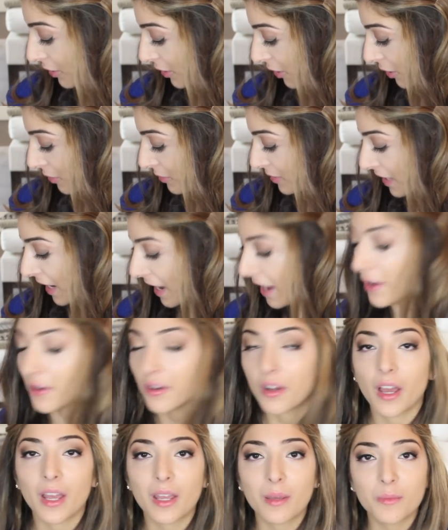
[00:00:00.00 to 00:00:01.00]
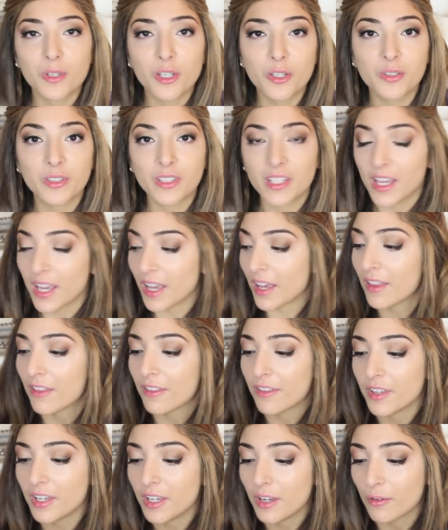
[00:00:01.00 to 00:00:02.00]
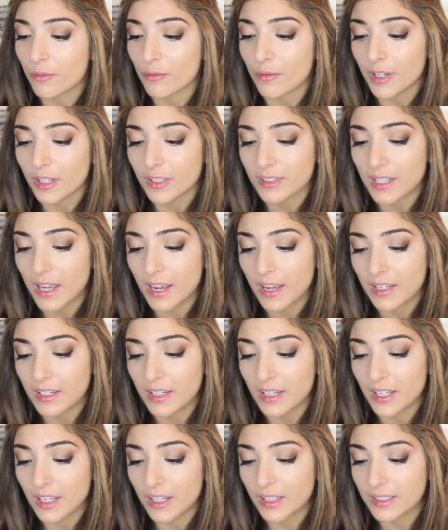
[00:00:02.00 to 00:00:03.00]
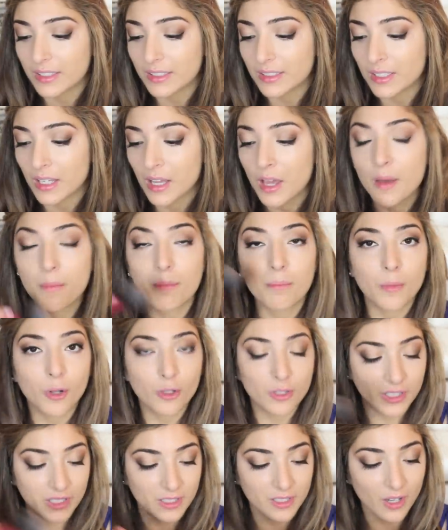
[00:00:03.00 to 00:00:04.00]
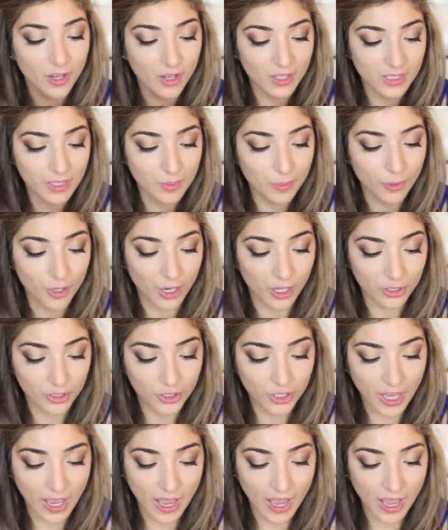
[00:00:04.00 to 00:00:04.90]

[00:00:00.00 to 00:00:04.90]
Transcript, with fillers: gonna go down. I am using the Real Techniques multitask brush